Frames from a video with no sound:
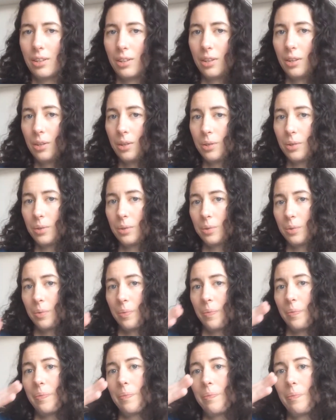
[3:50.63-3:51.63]
You
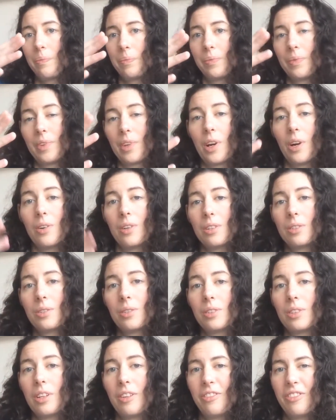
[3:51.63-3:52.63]
go
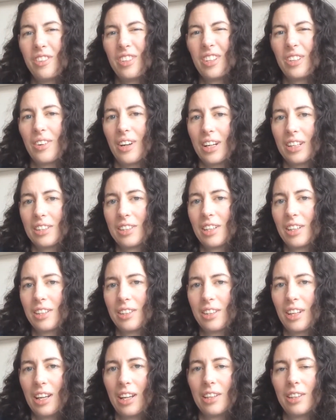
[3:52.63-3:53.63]
into a different
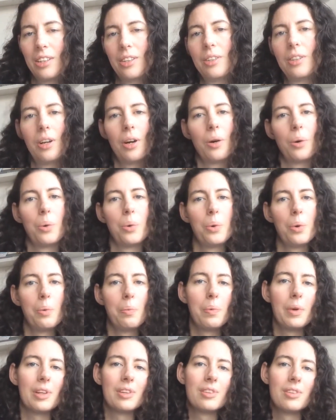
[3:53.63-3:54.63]
direction and you go a
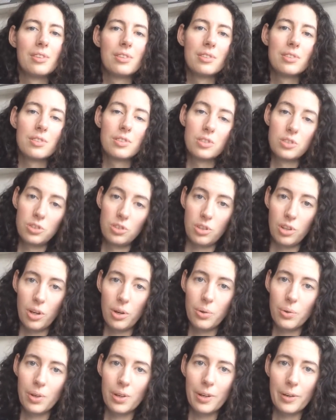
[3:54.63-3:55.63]
bit
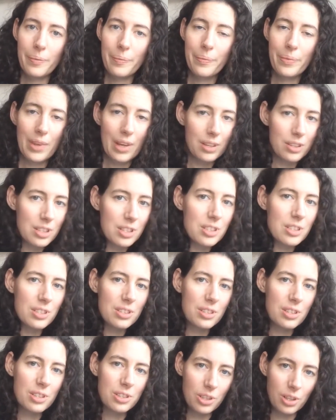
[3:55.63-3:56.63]
slower. Now this
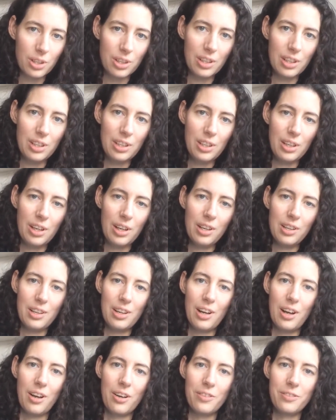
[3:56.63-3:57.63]
is the journey
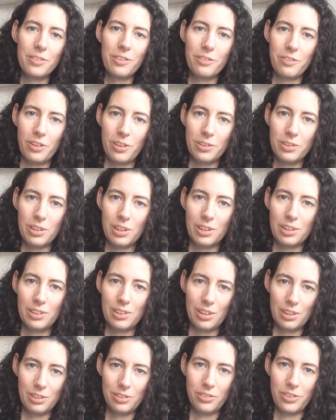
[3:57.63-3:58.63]
of the photon
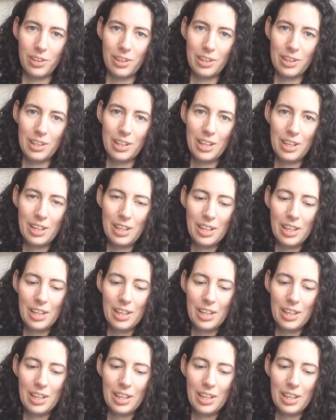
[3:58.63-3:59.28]
thus far,